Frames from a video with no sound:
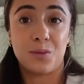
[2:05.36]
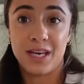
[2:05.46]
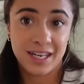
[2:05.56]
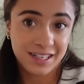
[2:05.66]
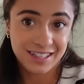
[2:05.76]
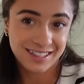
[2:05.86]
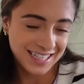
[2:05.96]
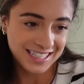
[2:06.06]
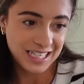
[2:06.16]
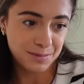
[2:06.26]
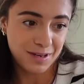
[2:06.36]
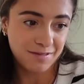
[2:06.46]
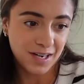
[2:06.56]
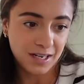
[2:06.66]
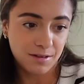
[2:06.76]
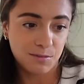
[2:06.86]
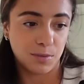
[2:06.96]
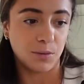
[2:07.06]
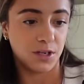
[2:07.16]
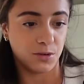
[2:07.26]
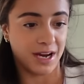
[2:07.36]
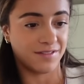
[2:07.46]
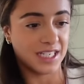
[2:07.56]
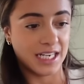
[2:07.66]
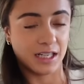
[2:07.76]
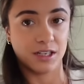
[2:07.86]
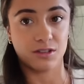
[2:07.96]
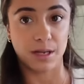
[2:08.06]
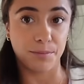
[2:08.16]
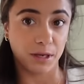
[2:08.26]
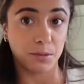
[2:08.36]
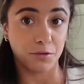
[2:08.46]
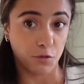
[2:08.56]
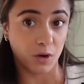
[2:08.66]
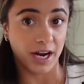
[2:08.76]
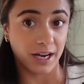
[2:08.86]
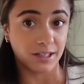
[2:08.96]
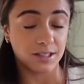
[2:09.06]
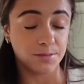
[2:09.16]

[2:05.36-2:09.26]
be that's gonna be fun, but we do have to eat a little something beforehand.